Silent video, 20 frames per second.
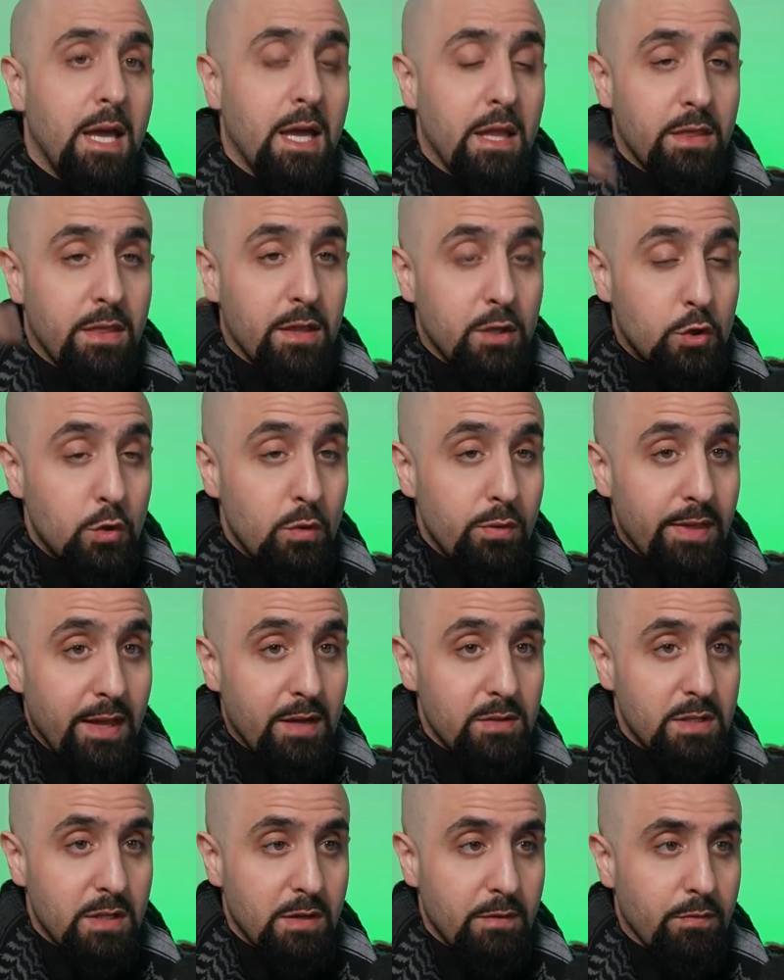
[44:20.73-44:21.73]
In the
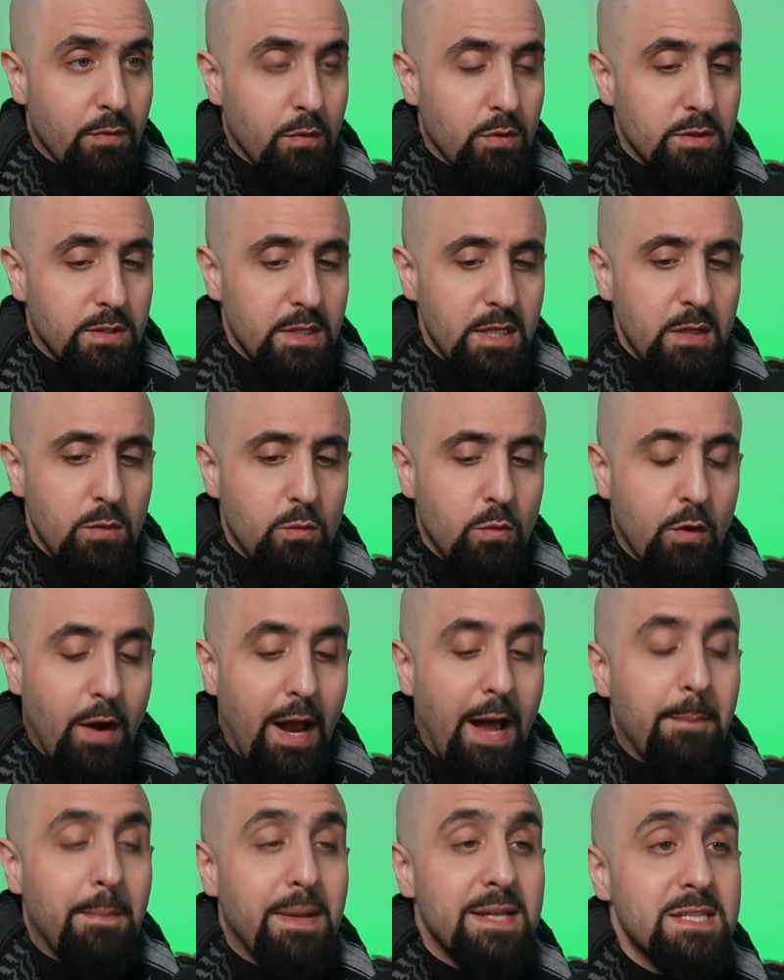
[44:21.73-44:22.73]
2014 war,
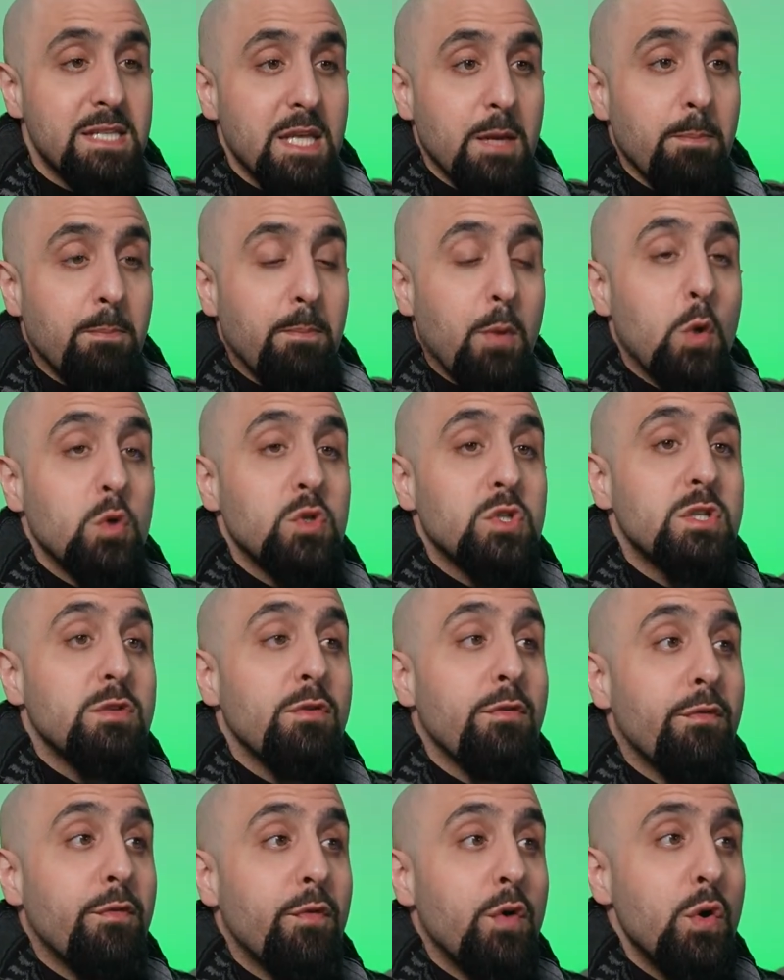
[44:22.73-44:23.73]
Hamas imposed
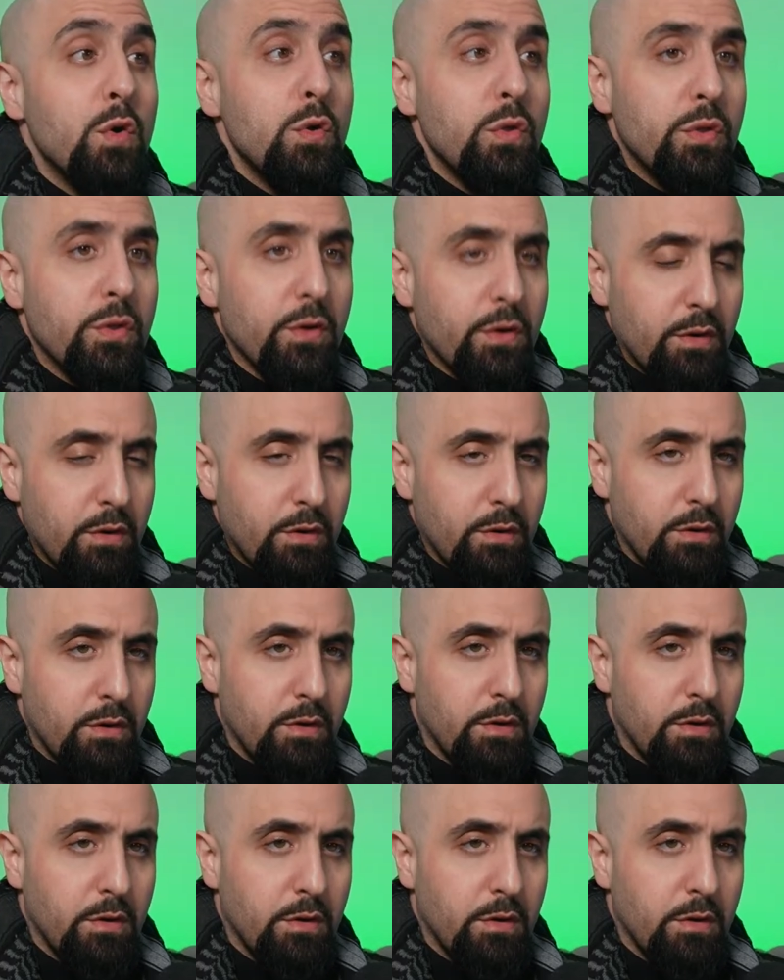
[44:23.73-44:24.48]
further